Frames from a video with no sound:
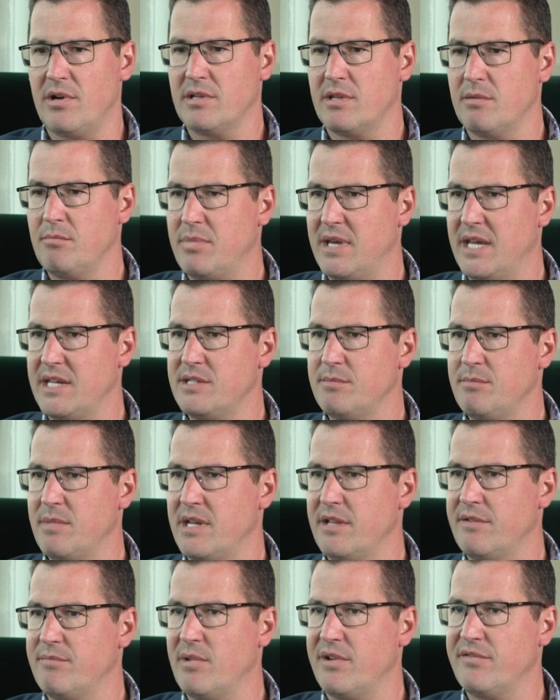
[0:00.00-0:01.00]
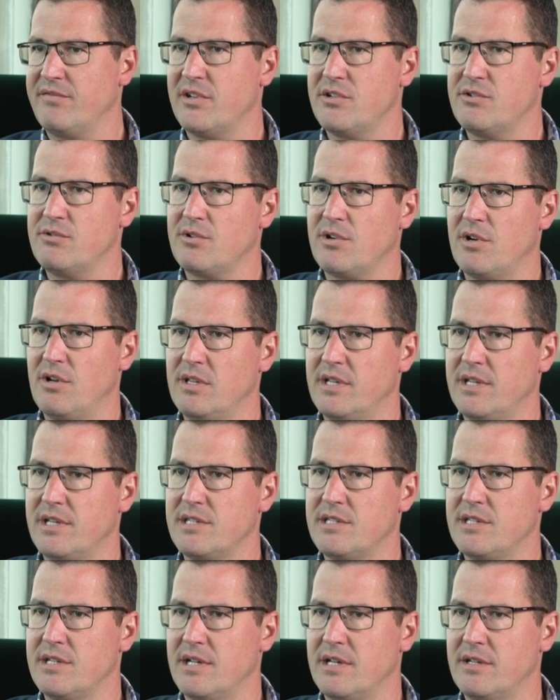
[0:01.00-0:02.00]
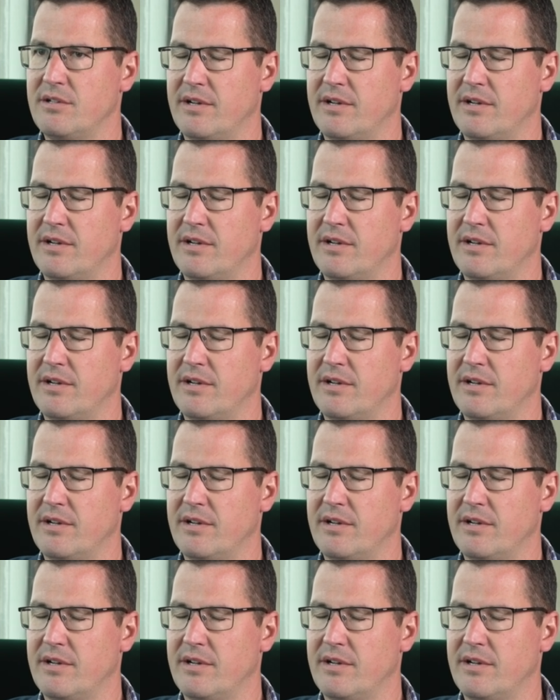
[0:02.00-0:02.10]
and compared to many of my federal colleagues, you know,